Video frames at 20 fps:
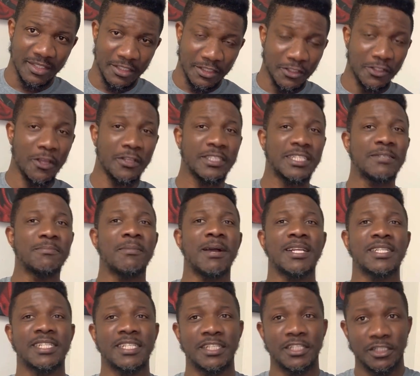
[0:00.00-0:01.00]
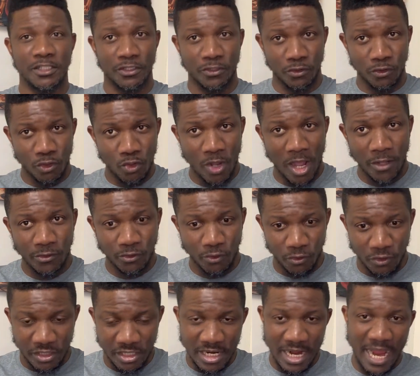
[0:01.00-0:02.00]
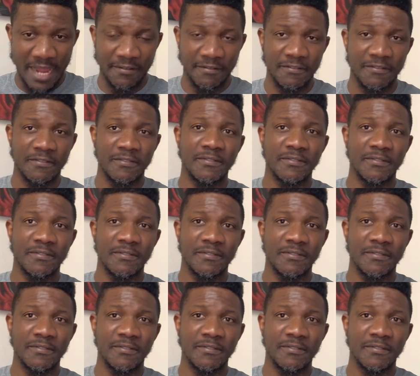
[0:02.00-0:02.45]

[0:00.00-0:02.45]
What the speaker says: Just imagine you know how to drive.